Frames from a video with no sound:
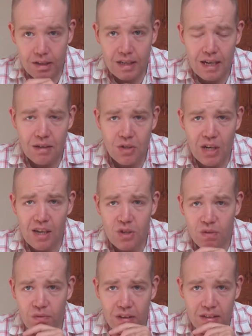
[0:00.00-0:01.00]
don't know,
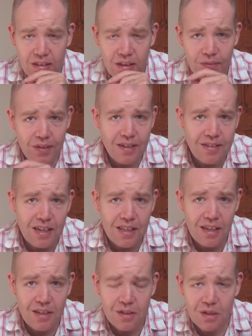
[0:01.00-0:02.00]
changing things, I don't think there's any
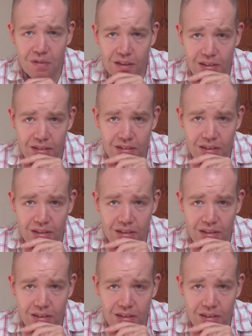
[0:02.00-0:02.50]
need to really,